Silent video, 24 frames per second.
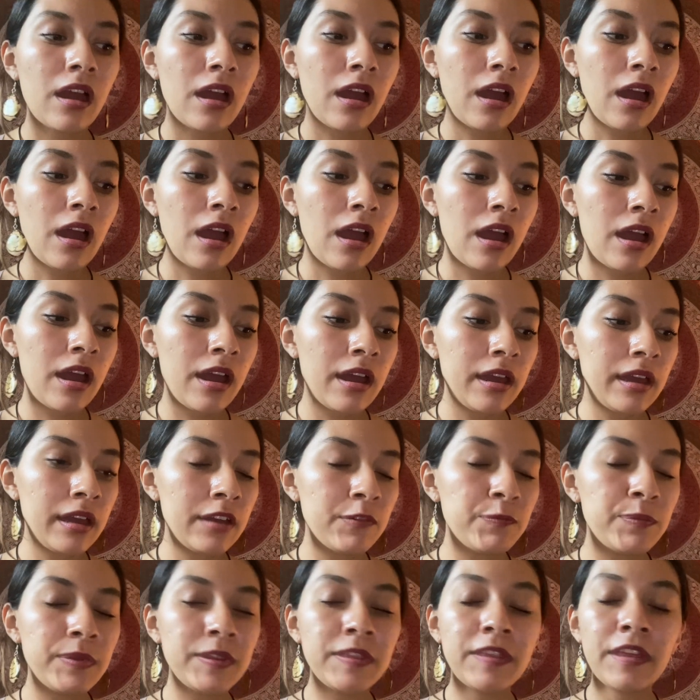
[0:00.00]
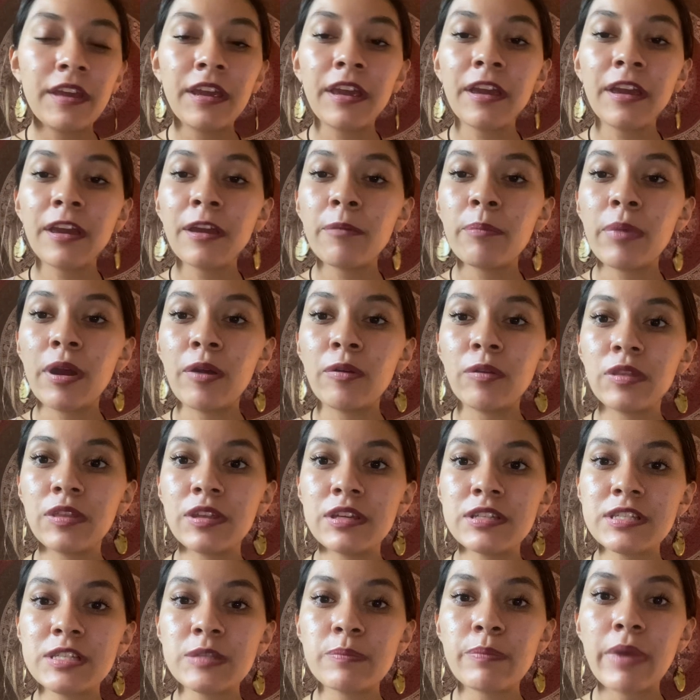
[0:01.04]
I have been thinking about
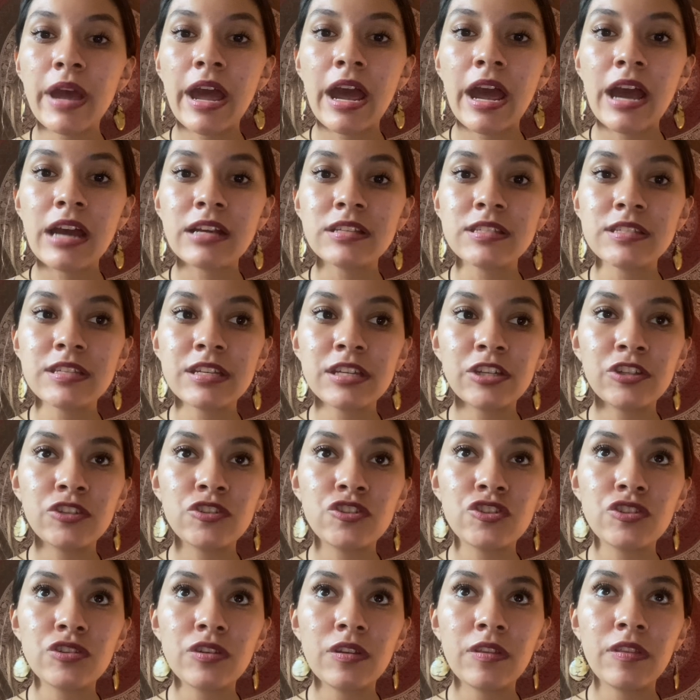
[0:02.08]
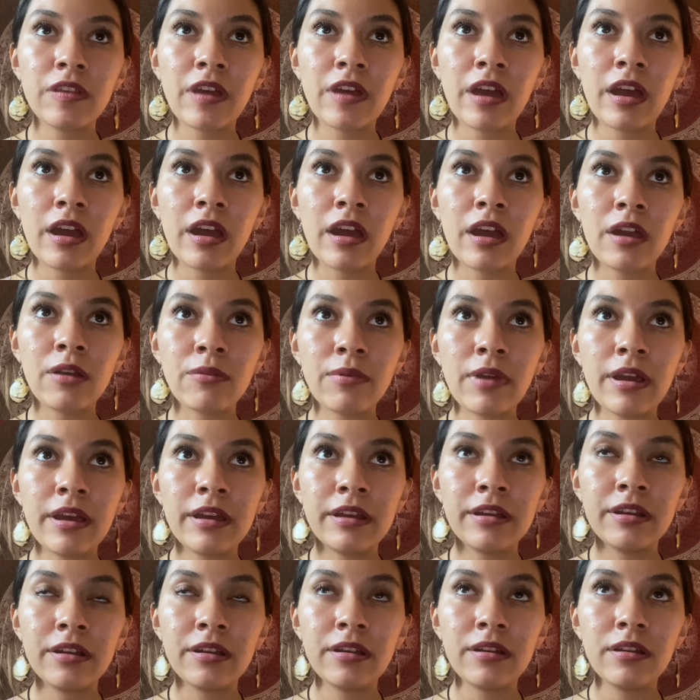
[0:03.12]
this passage that I
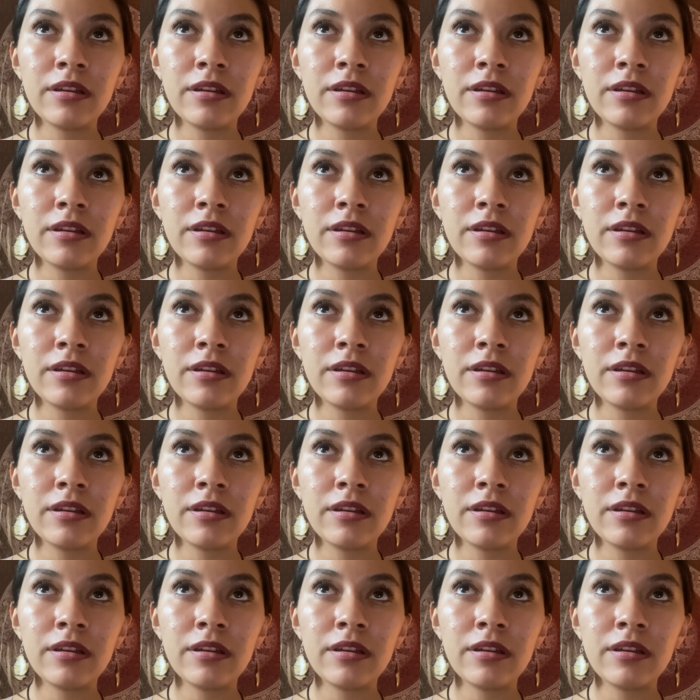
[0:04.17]
read